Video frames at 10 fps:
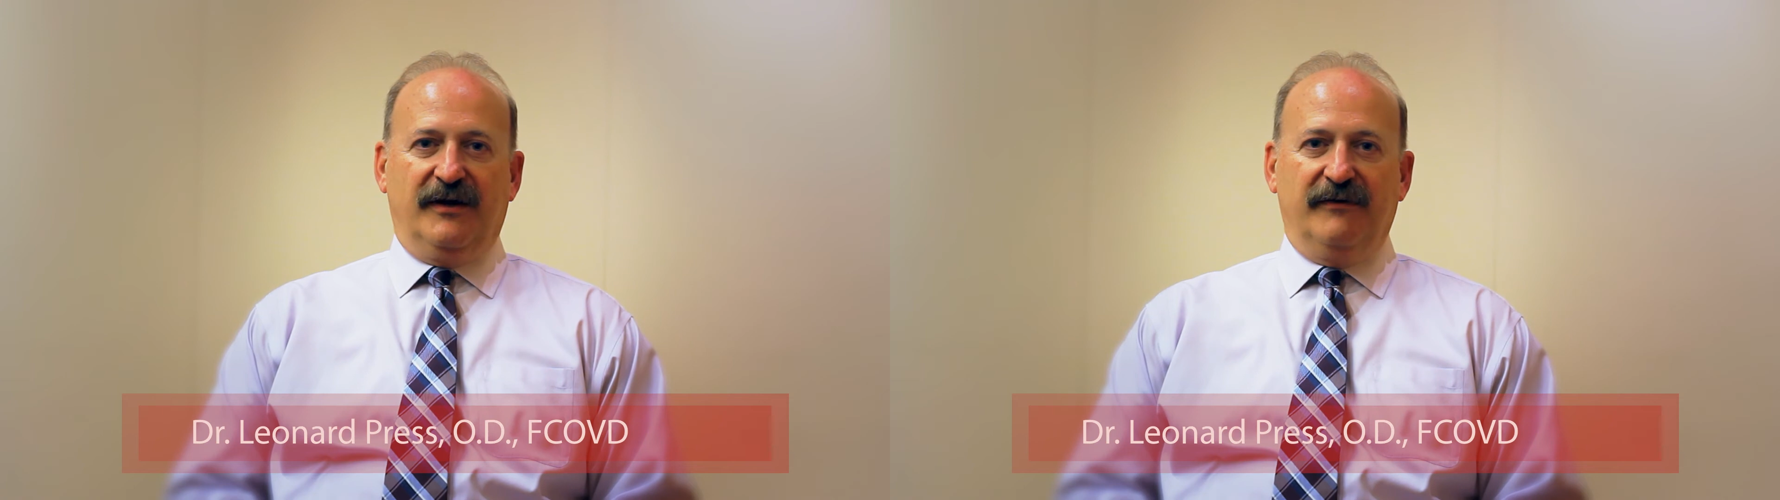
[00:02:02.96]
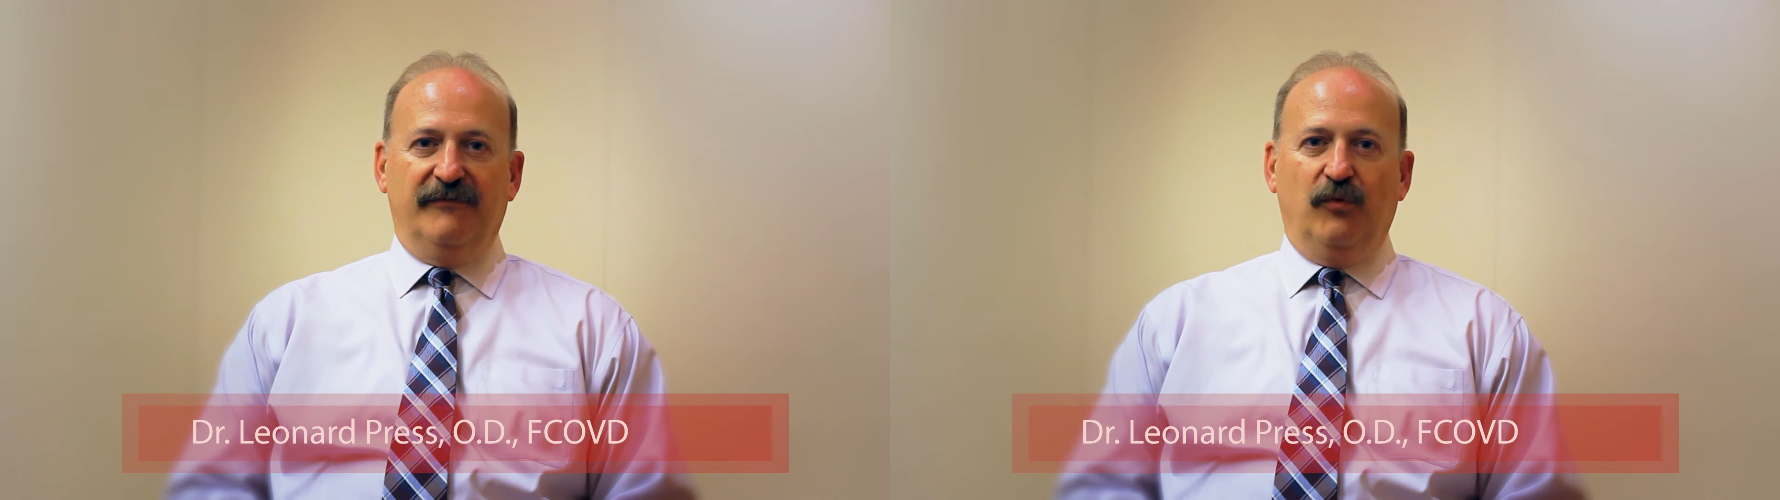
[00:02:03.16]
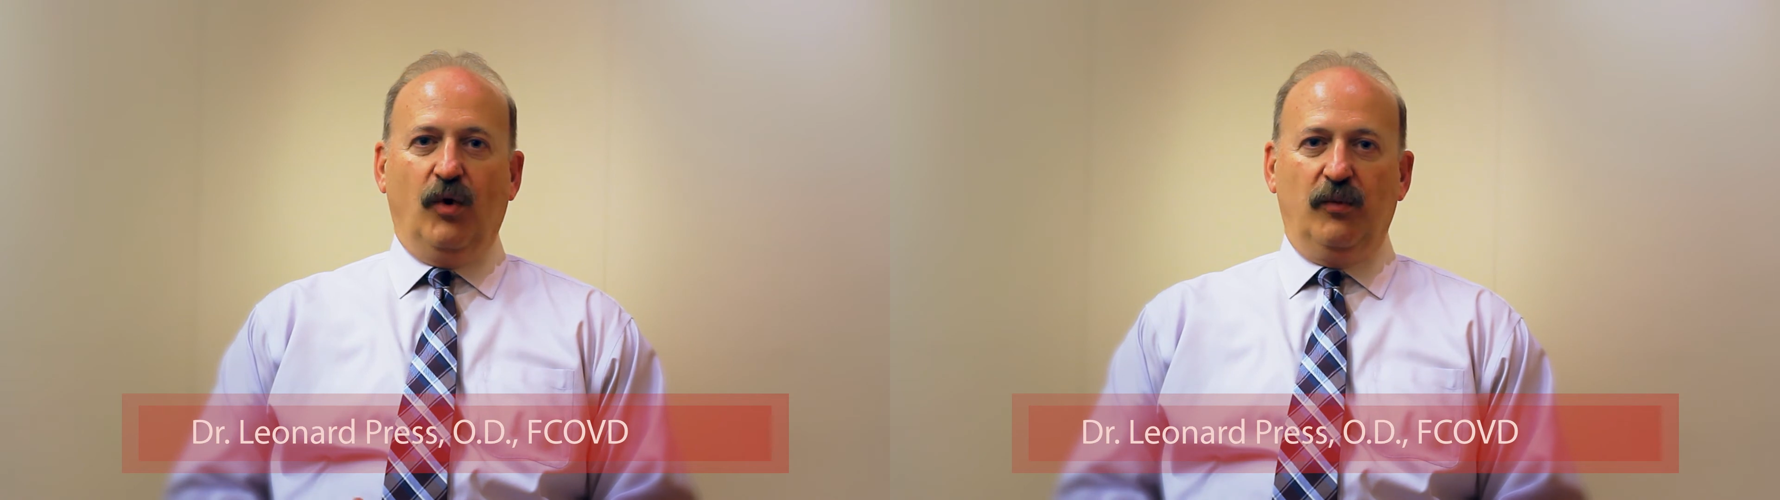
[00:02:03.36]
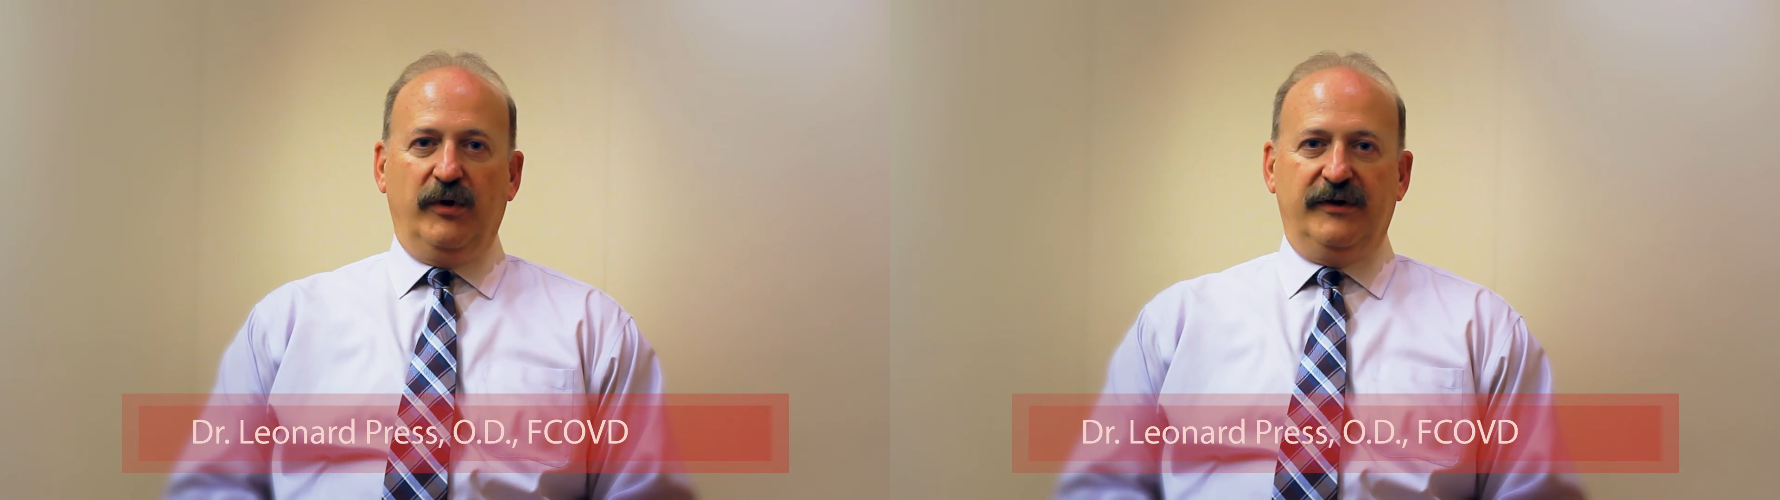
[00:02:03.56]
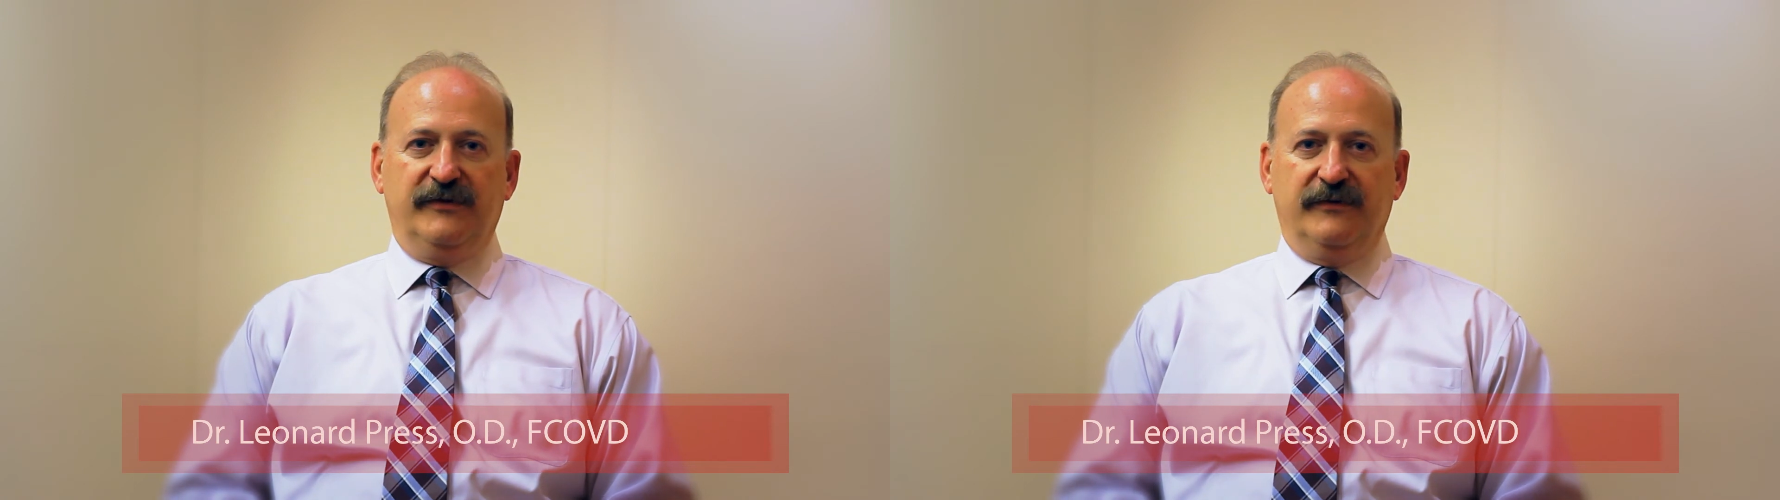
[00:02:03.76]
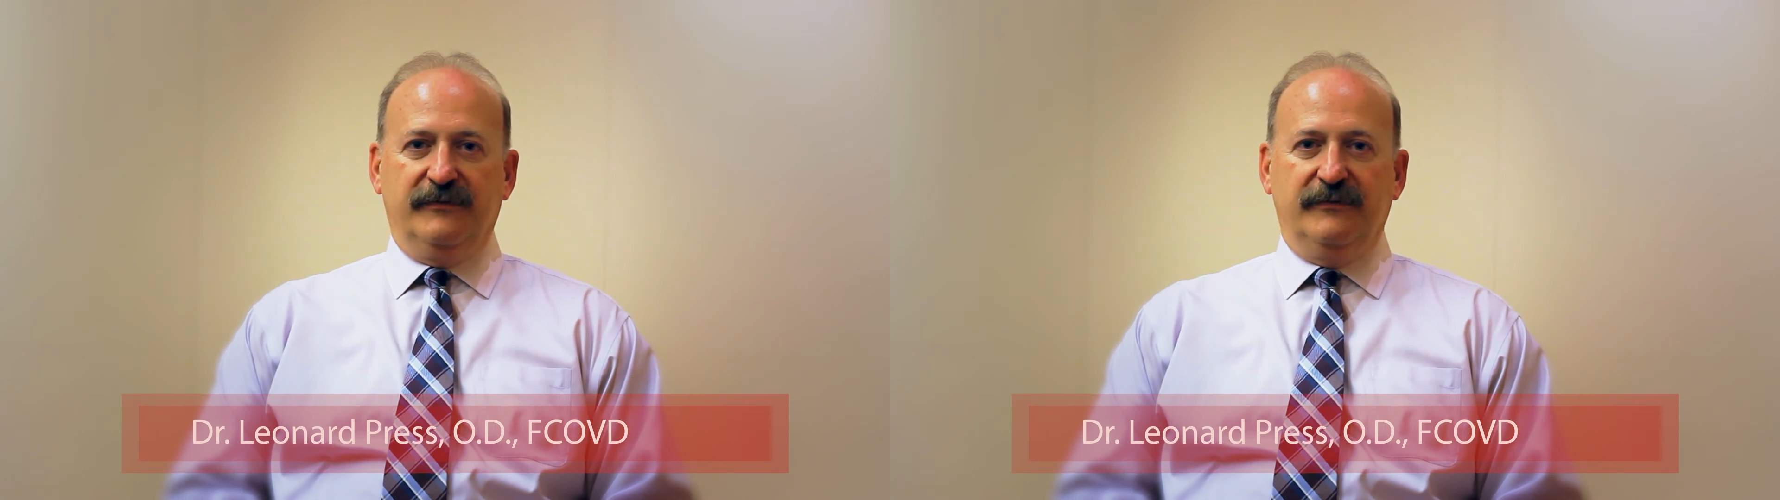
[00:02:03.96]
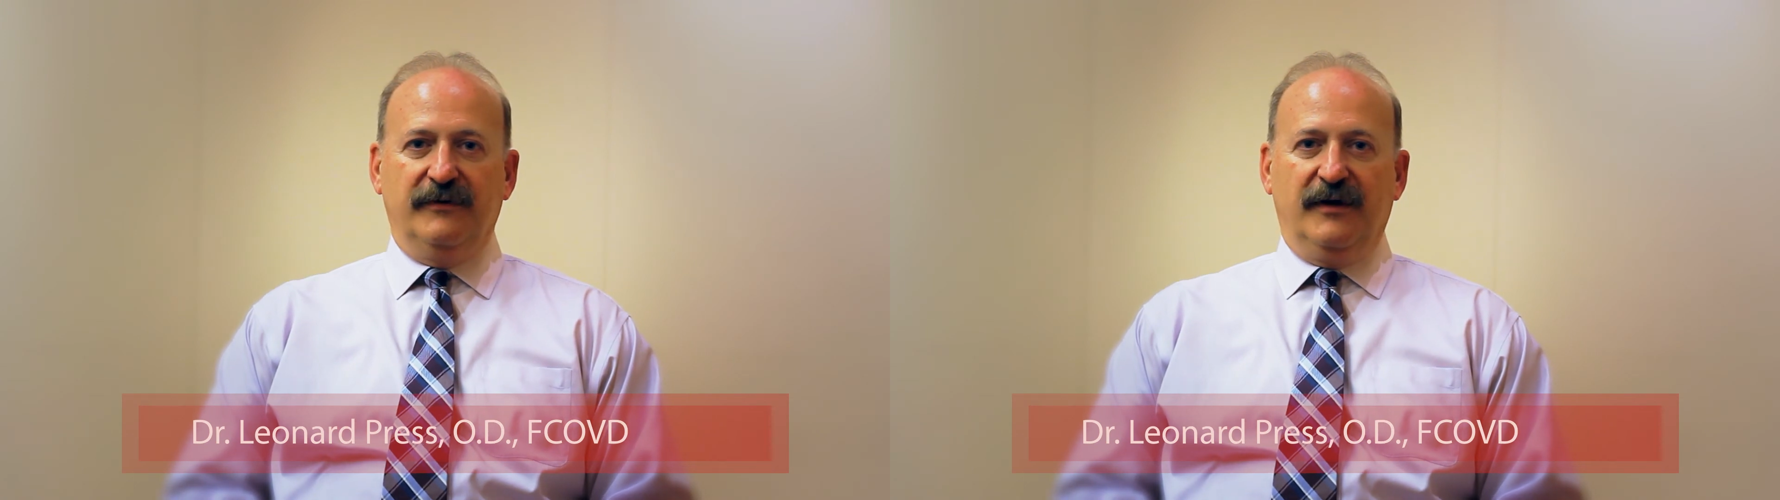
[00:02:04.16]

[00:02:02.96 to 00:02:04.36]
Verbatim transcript: of what we do,